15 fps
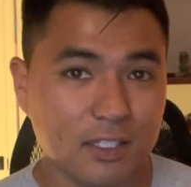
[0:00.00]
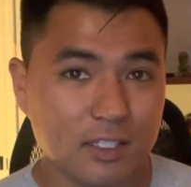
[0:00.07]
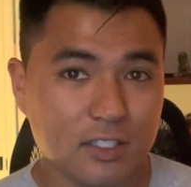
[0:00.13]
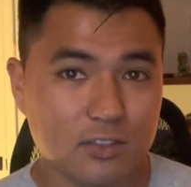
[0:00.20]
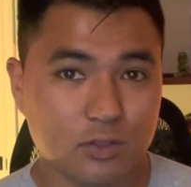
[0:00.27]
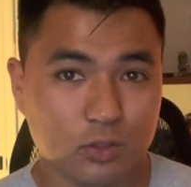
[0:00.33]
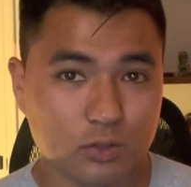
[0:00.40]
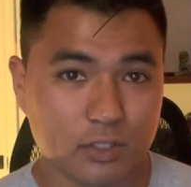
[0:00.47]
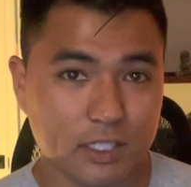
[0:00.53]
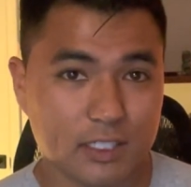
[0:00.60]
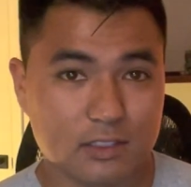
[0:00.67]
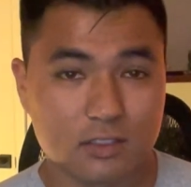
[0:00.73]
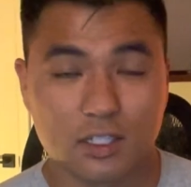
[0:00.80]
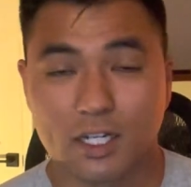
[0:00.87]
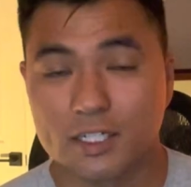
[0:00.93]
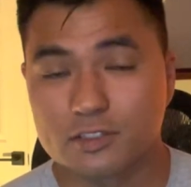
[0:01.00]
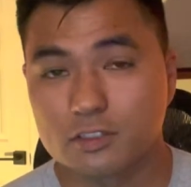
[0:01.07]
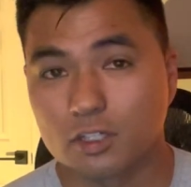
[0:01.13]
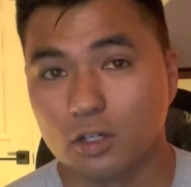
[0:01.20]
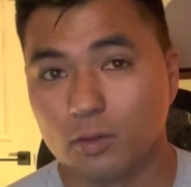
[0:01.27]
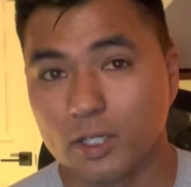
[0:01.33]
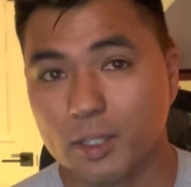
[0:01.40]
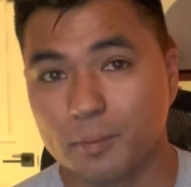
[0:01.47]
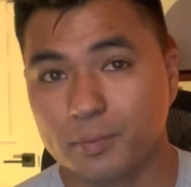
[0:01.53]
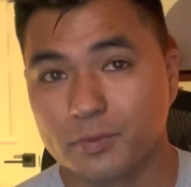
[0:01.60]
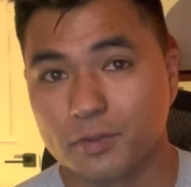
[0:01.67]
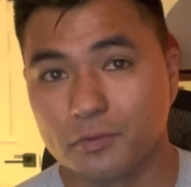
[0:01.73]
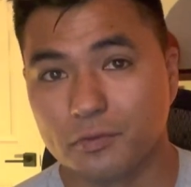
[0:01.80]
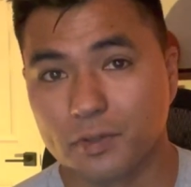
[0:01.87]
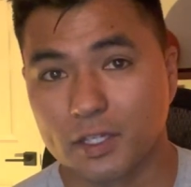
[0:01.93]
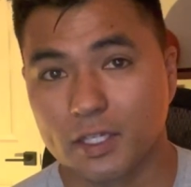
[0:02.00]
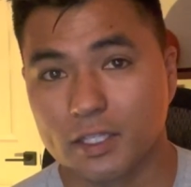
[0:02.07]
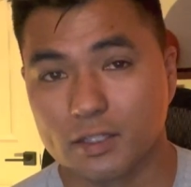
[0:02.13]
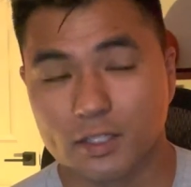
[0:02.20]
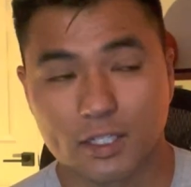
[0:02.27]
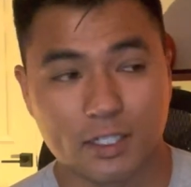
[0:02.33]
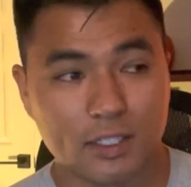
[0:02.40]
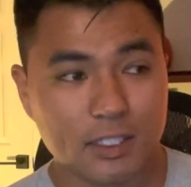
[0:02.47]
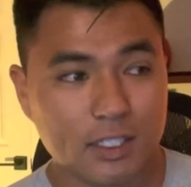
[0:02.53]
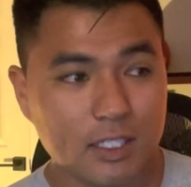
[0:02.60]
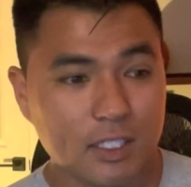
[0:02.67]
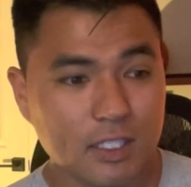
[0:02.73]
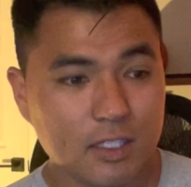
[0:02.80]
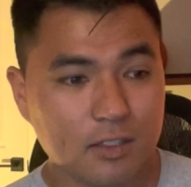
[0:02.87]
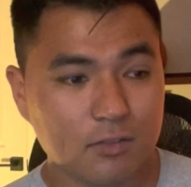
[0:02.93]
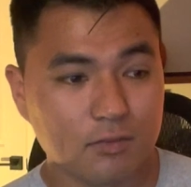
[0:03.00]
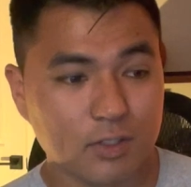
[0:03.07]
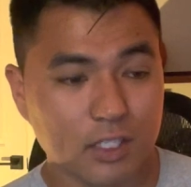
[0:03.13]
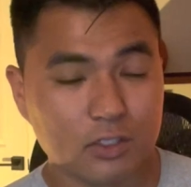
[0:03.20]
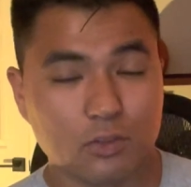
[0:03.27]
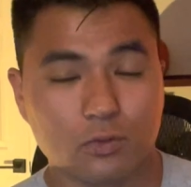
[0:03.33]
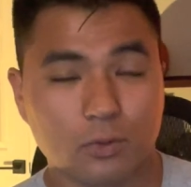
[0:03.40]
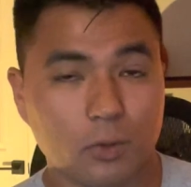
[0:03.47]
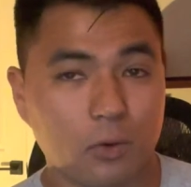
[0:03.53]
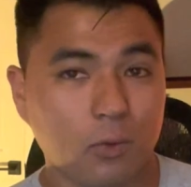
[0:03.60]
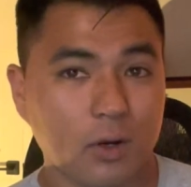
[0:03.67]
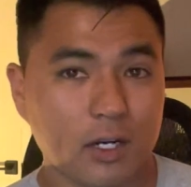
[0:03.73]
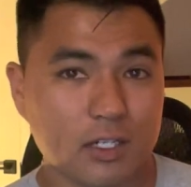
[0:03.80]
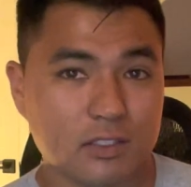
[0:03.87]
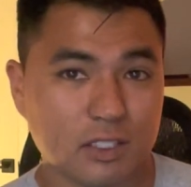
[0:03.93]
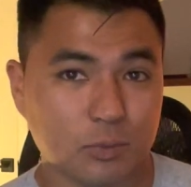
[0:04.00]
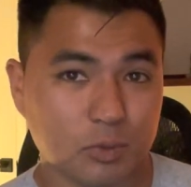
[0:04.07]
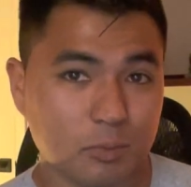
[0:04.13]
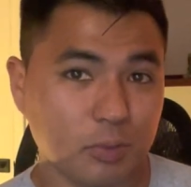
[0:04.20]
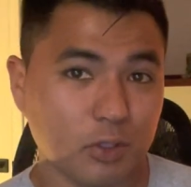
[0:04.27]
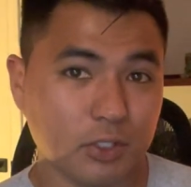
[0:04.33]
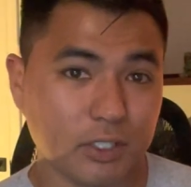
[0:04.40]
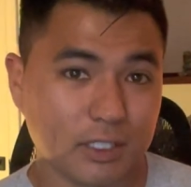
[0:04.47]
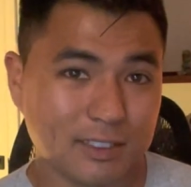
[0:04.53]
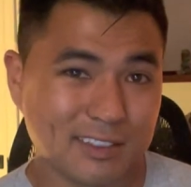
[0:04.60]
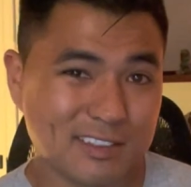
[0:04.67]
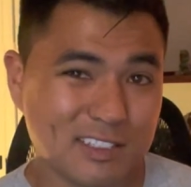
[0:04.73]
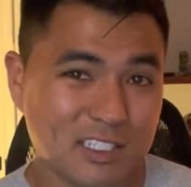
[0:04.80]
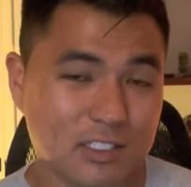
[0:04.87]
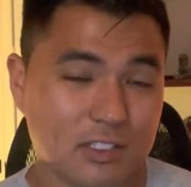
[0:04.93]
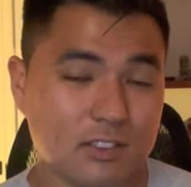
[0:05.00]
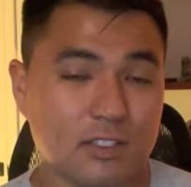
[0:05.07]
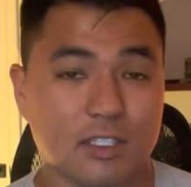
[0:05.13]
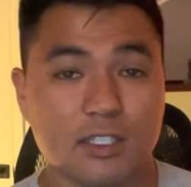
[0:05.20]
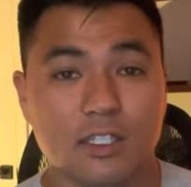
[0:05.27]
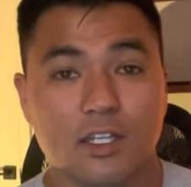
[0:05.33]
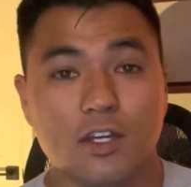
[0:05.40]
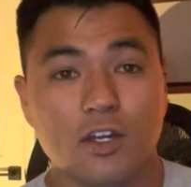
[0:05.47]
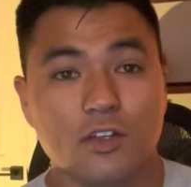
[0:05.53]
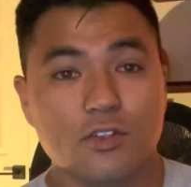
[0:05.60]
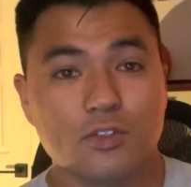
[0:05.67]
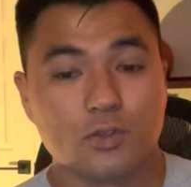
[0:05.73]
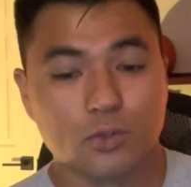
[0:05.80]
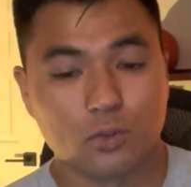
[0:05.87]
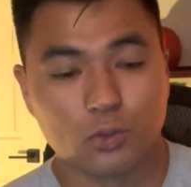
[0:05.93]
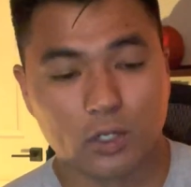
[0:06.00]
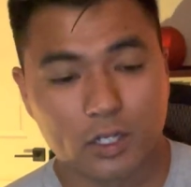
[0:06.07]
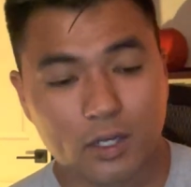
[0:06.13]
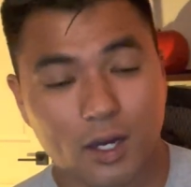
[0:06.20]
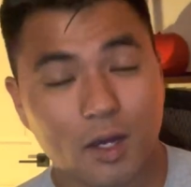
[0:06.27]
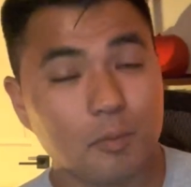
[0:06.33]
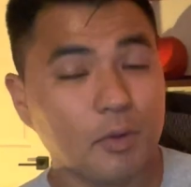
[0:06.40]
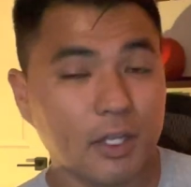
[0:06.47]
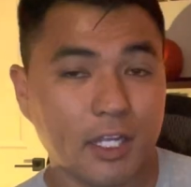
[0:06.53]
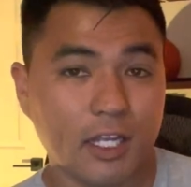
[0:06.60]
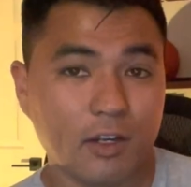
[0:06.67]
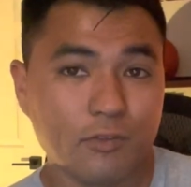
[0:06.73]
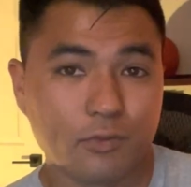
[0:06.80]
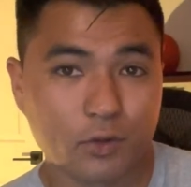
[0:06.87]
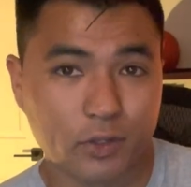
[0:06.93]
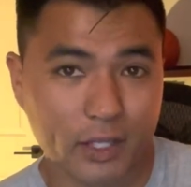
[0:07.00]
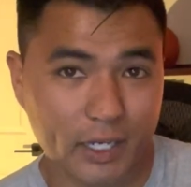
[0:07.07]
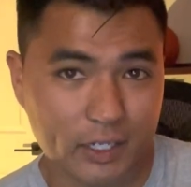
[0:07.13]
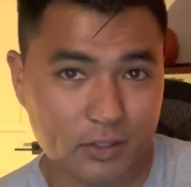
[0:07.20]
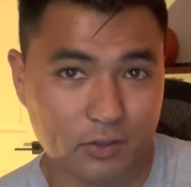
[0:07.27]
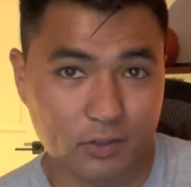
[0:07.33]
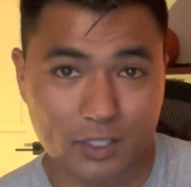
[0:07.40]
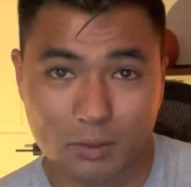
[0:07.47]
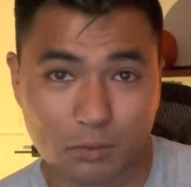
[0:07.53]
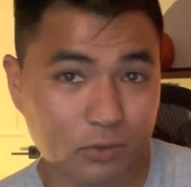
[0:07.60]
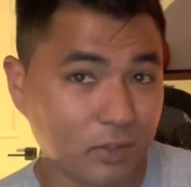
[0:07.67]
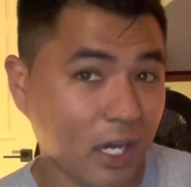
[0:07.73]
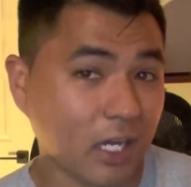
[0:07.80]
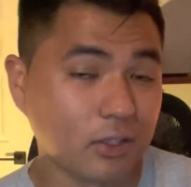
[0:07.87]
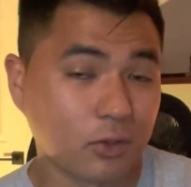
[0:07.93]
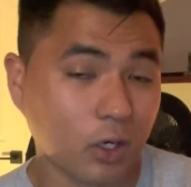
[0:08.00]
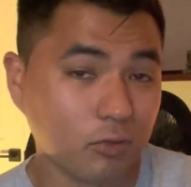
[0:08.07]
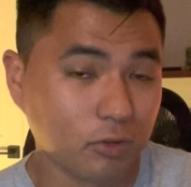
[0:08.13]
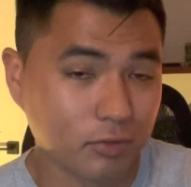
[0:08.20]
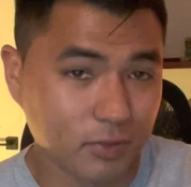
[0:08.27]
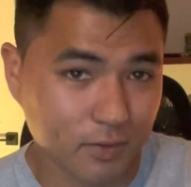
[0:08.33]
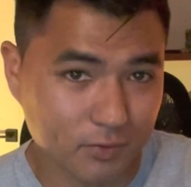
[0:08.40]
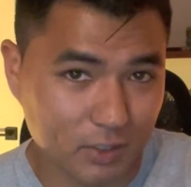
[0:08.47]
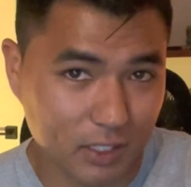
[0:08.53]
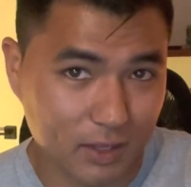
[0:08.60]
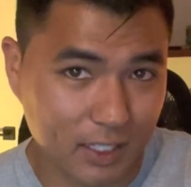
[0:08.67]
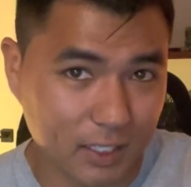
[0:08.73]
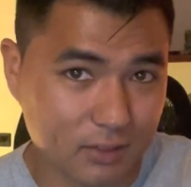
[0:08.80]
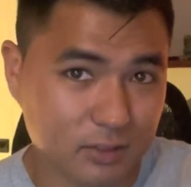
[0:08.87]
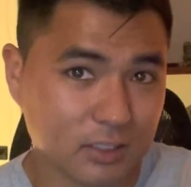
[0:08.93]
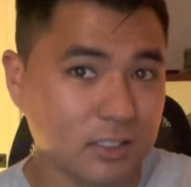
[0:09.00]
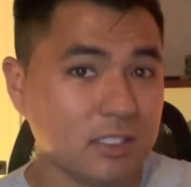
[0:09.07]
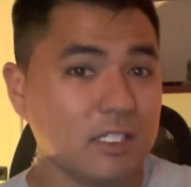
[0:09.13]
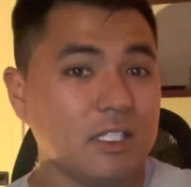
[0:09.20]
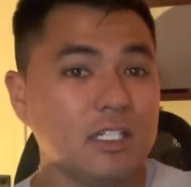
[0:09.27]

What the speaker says: So in case costs go up, the VA loan requires that we build in a contingency to accommodate for the extra. They will not go over 50,000.